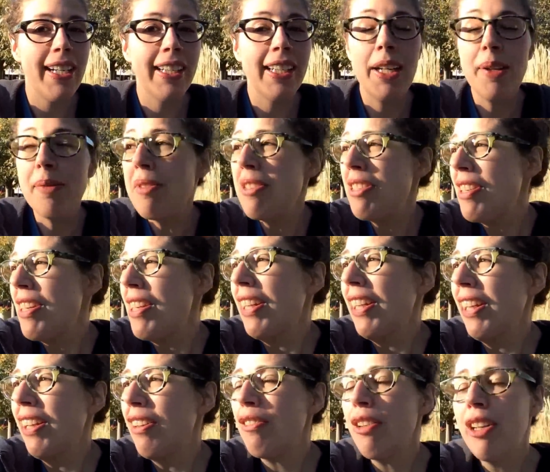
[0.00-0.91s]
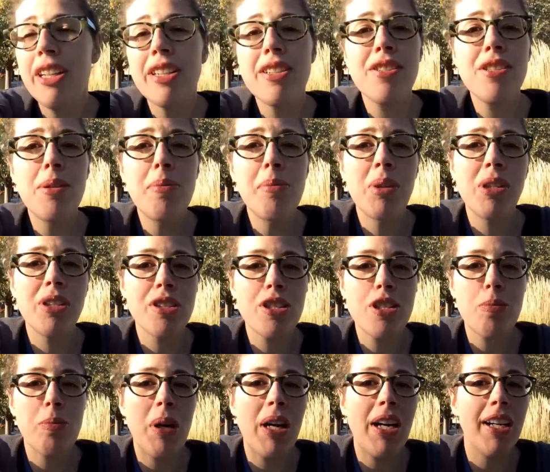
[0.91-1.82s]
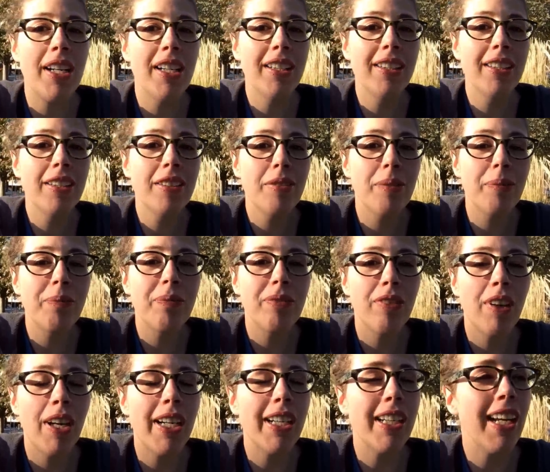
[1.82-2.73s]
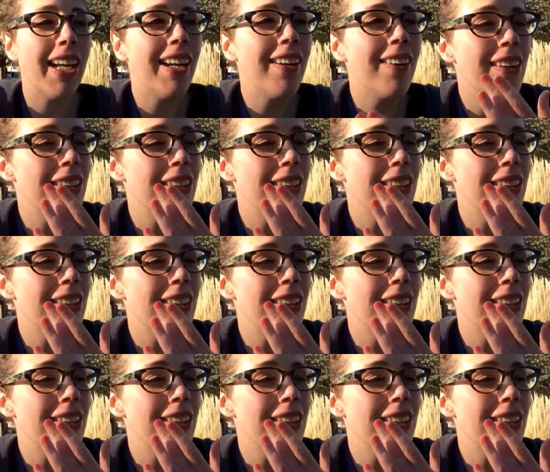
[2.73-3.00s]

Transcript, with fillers: and I'm sitting in a very similar spot right now.